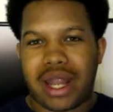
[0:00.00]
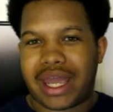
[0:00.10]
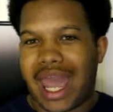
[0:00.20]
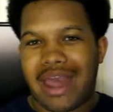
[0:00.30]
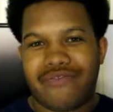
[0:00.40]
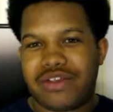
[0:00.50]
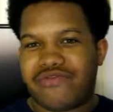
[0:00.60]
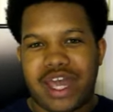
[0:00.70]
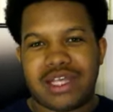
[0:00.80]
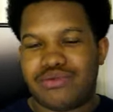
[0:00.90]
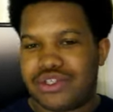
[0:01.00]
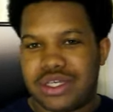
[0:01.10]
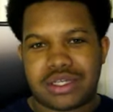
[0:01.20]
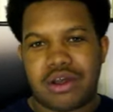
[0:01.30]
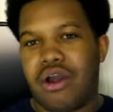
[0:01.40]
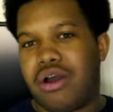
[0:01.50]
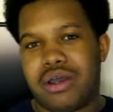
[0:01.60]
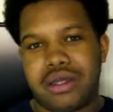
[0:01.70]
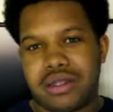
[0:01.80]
Like, half his face was just gone.